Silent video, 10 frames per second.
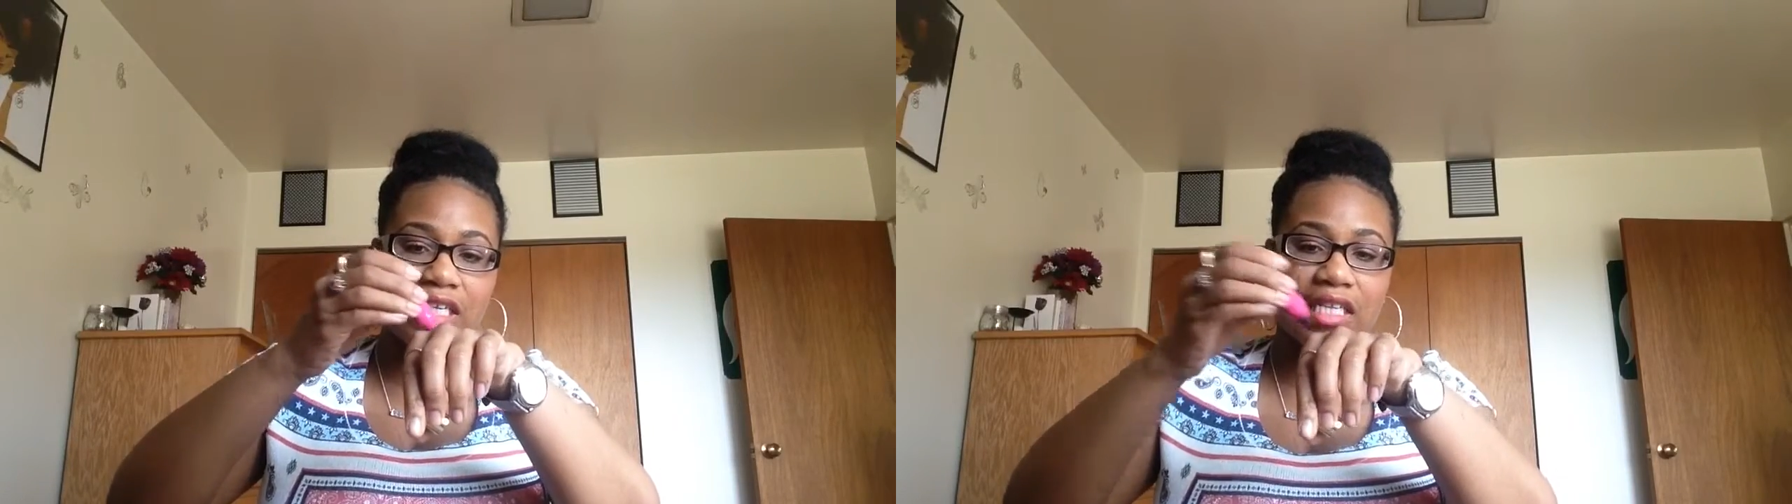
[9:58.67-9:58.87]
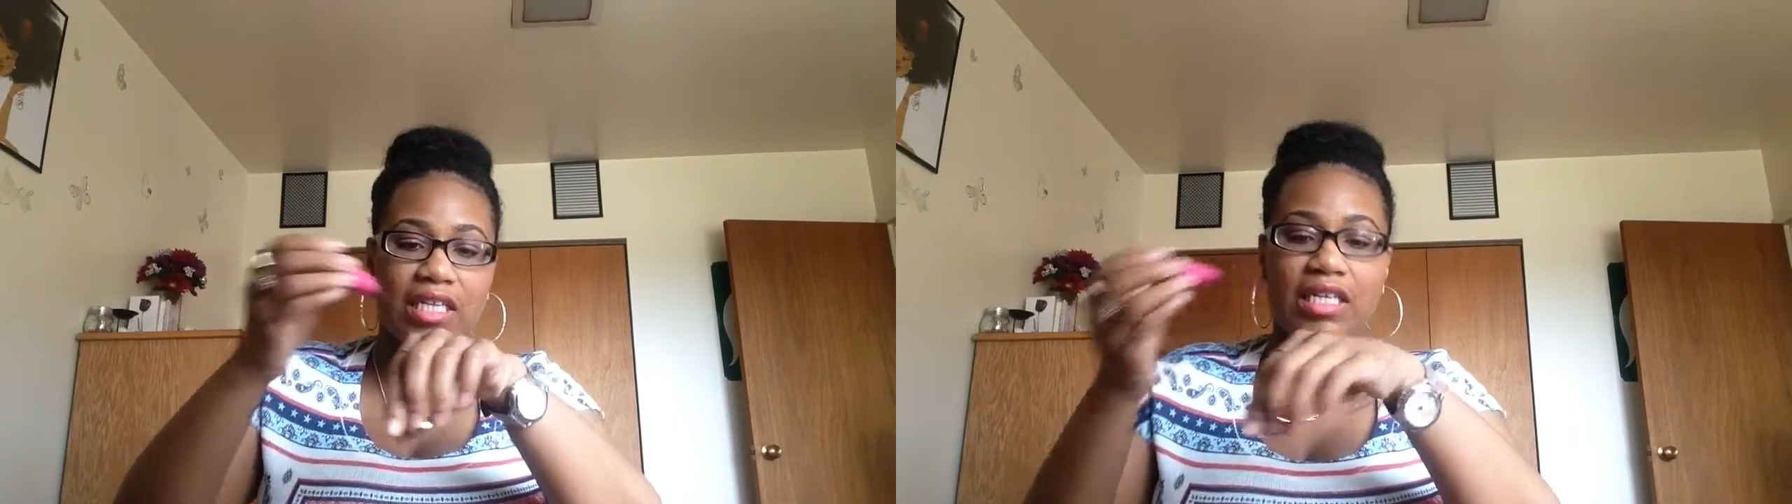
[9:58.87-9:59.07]

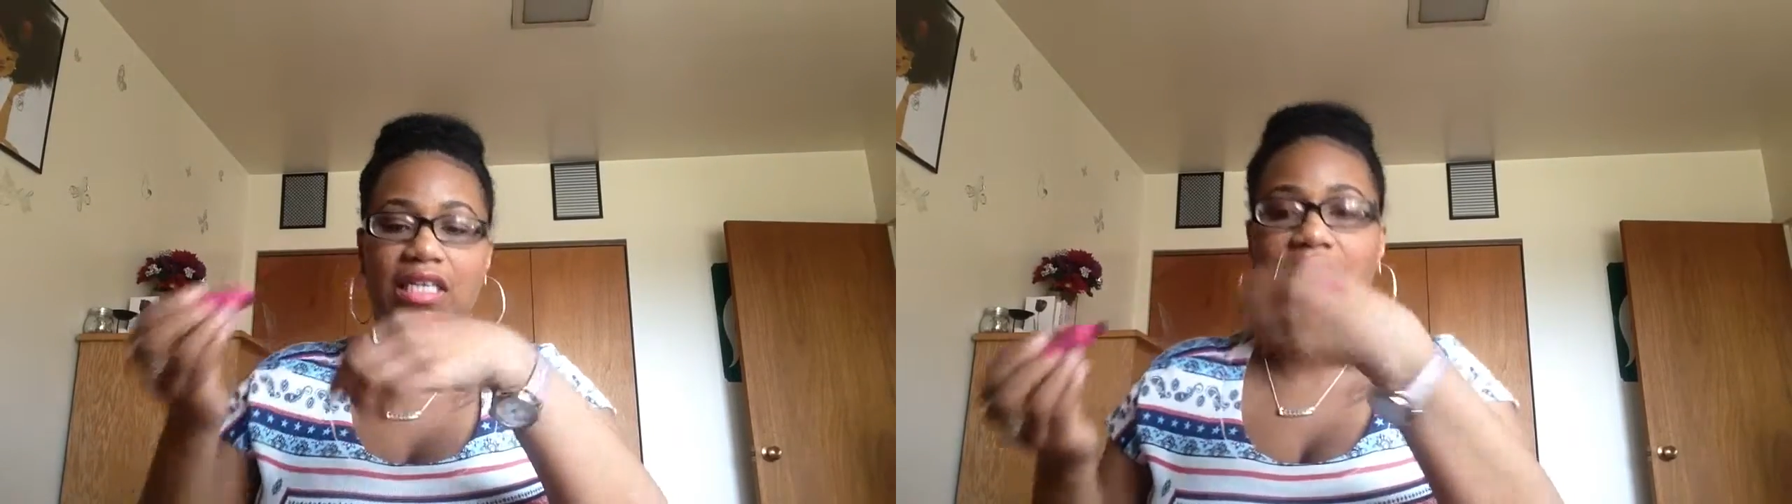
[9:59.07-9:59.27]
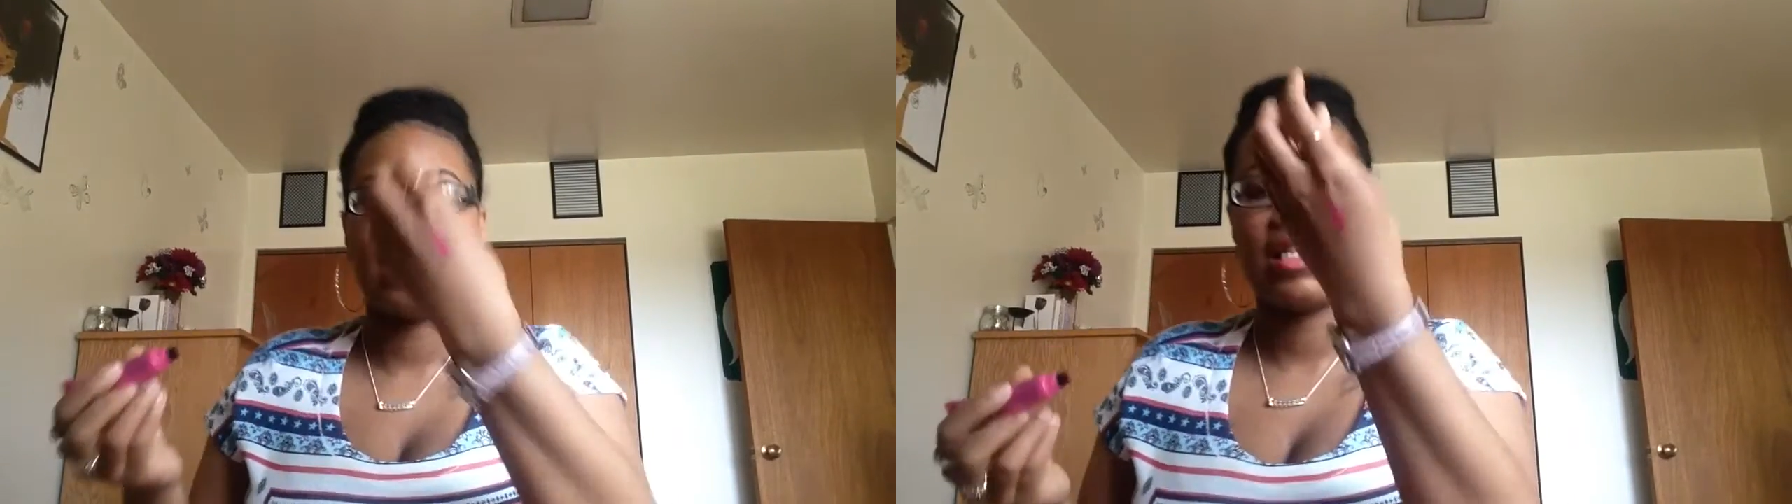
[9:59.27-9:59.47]
and
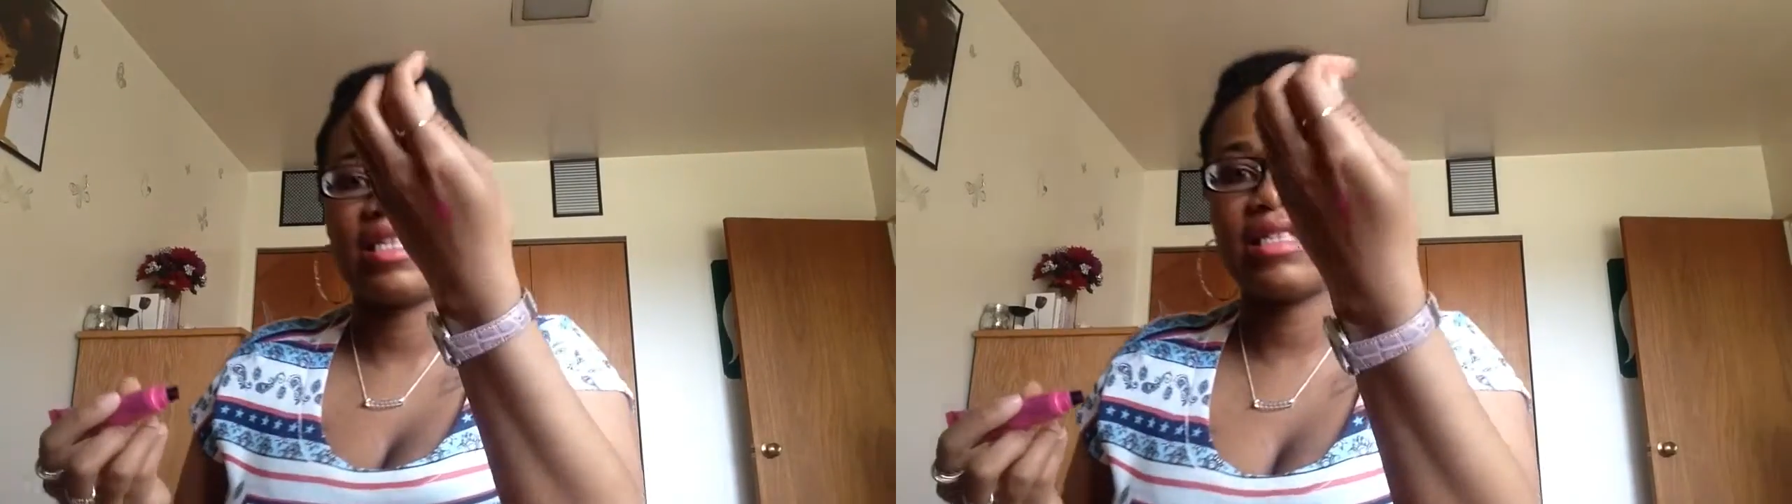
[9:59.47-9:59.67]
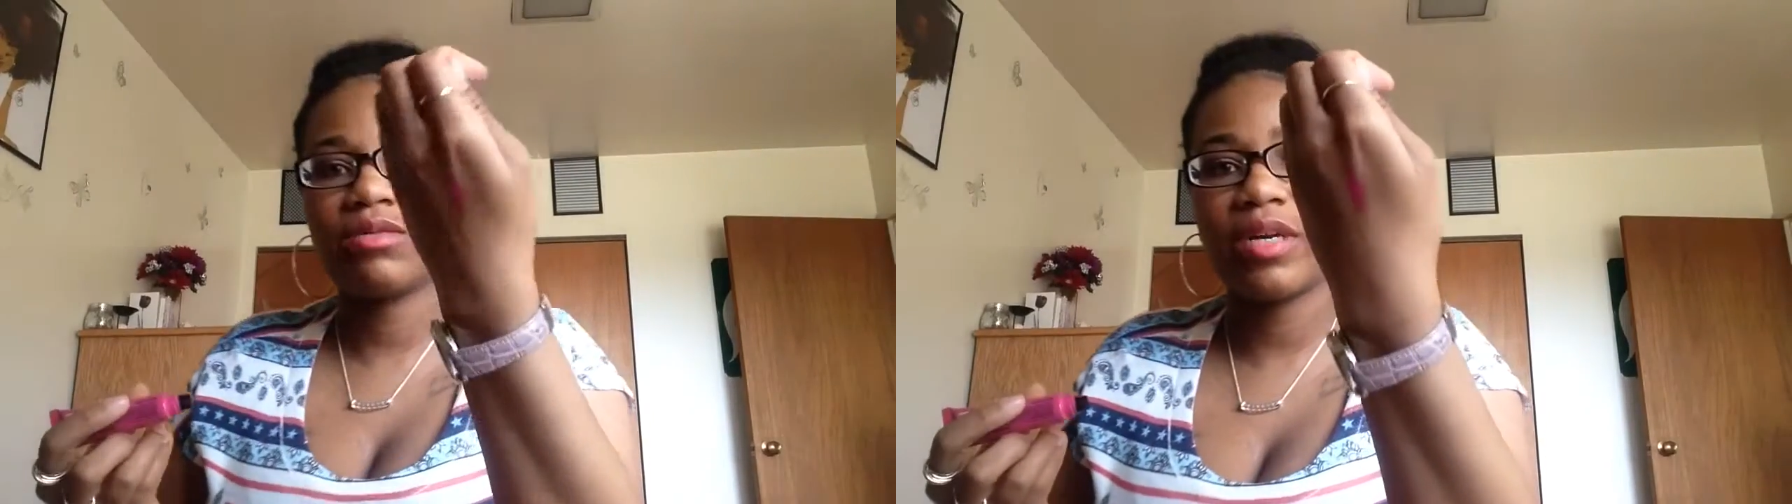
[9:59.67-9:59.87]
then
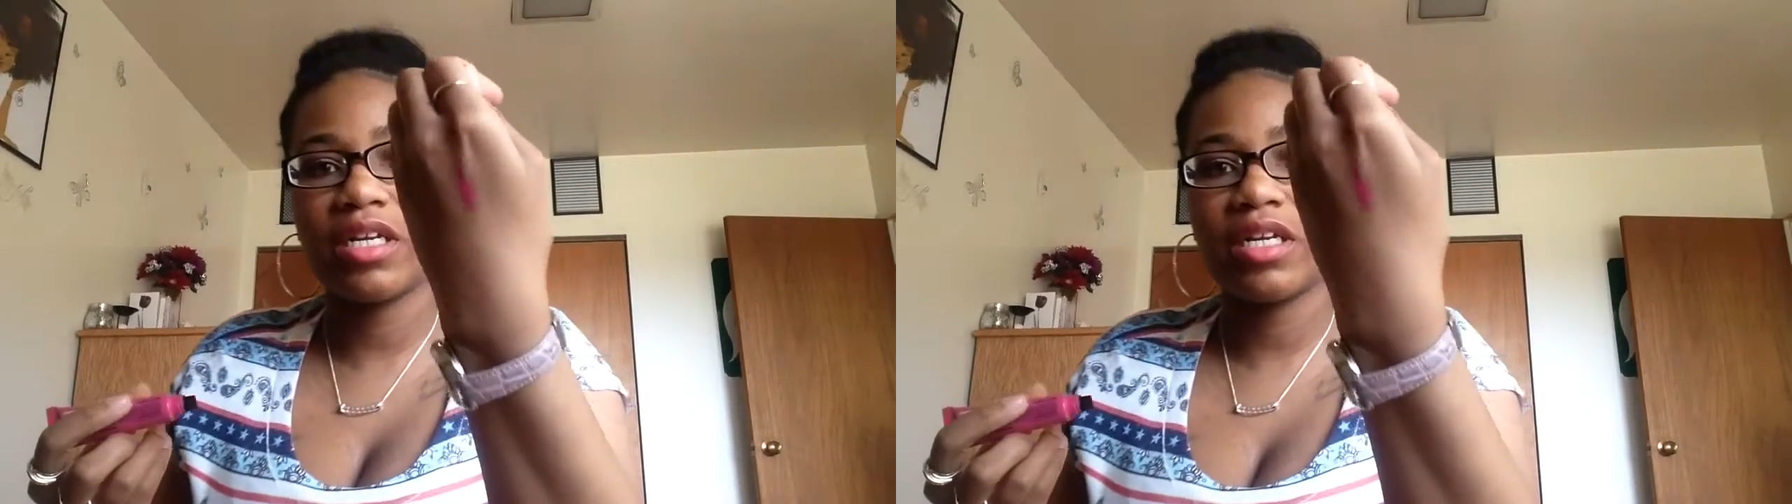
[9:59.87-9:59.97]
this is what